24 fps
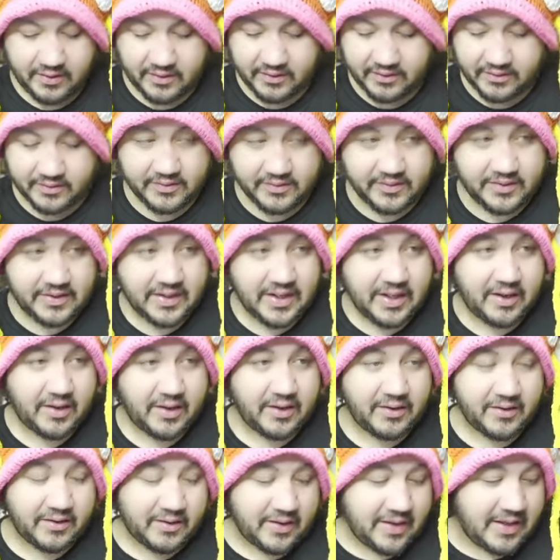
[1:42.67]

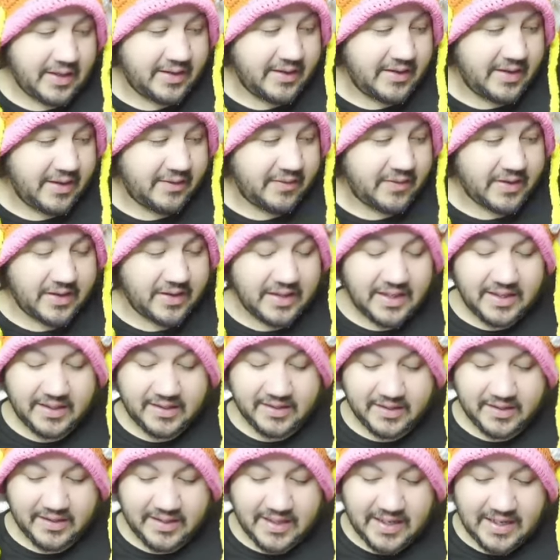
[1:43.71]
there. I definitely like the
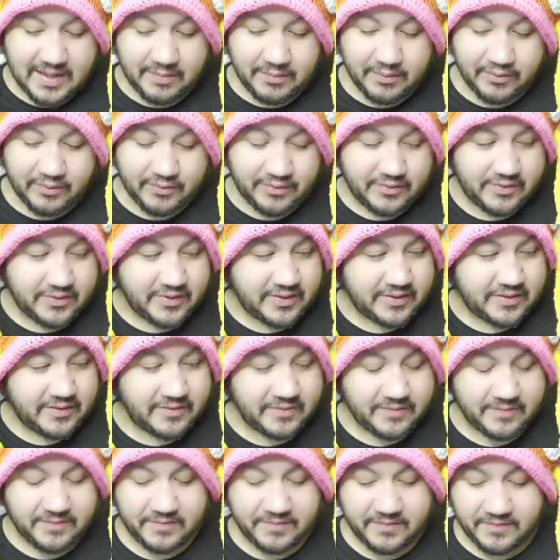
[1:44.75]
labels.
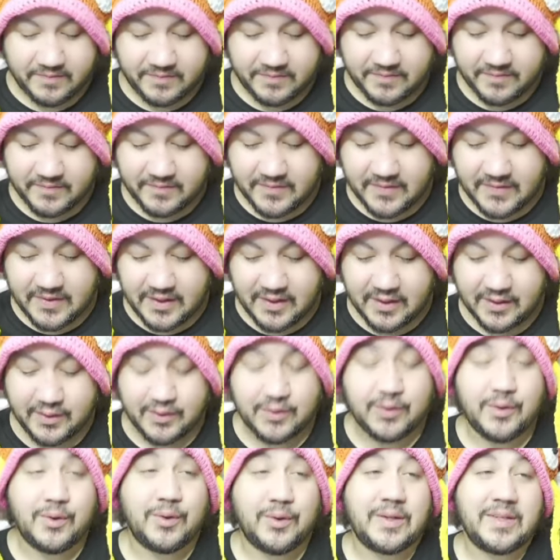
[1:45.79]

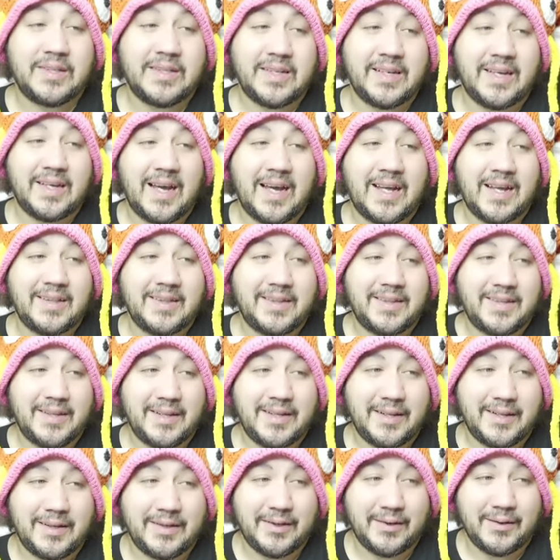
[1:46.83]
The only thing I
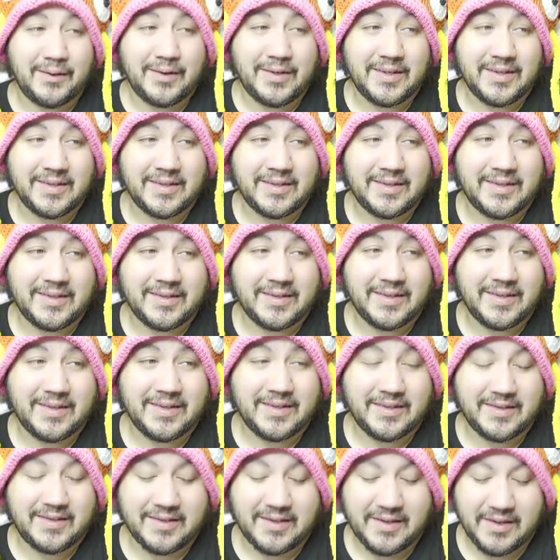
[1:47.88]
did notice
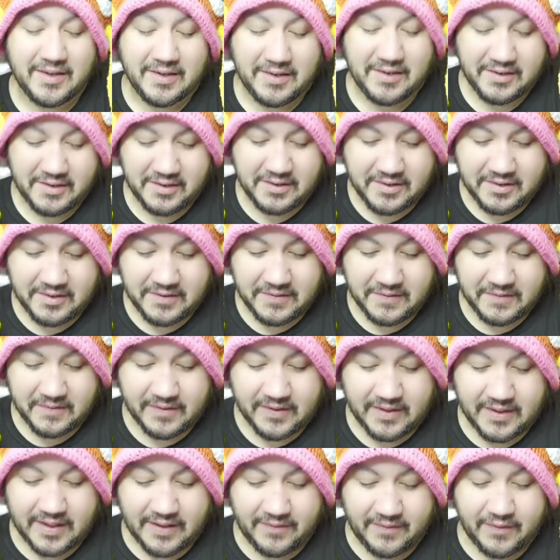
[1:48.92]
is,
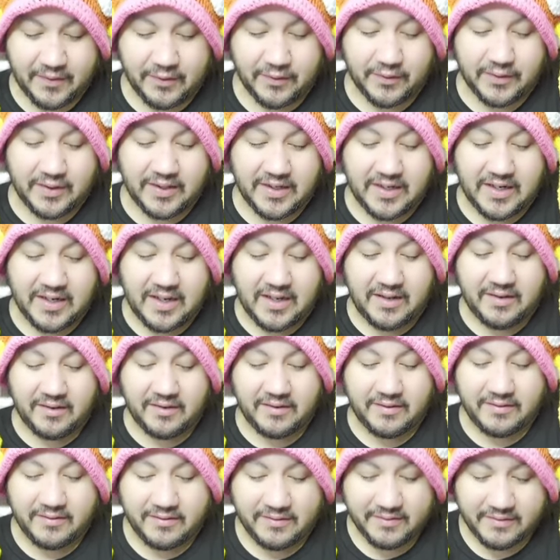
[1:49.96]
like, if you don't get
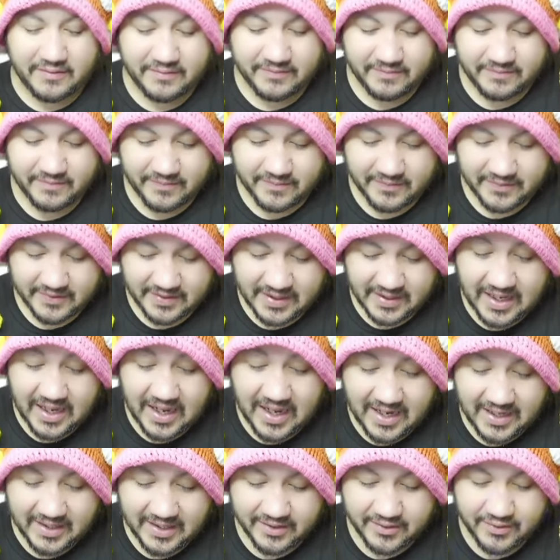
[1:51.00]
the
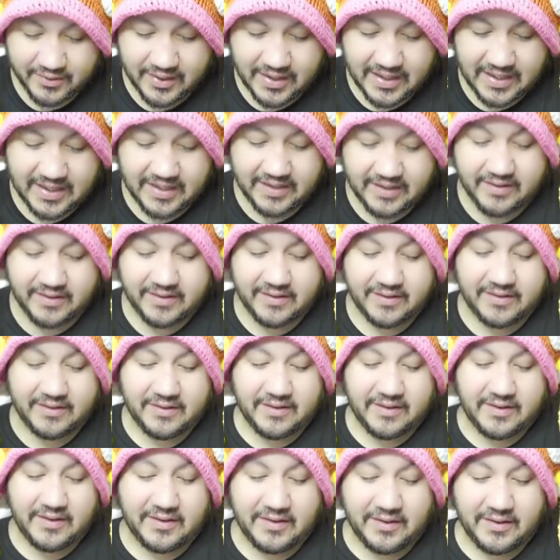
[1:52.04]
highest grade,
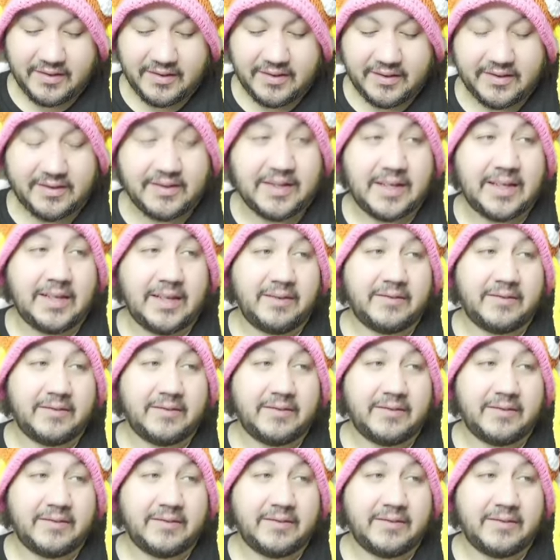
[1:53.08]
like